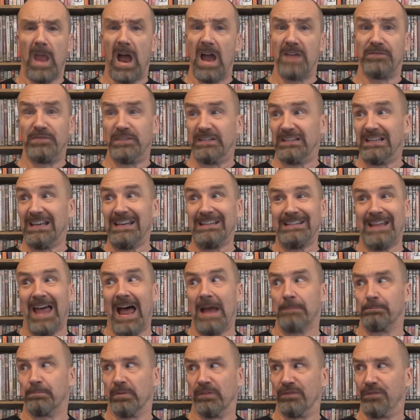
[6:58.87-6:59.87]
I've seen
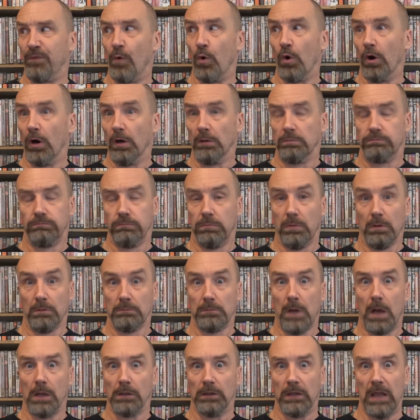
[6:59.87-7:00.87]
that before
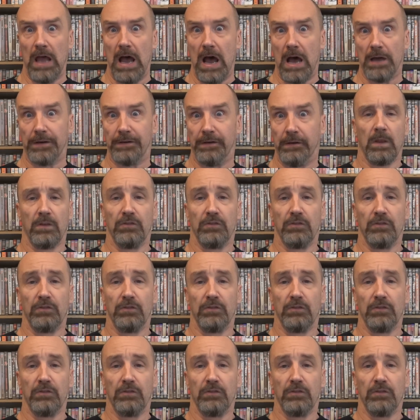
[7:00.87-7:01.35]
a lot.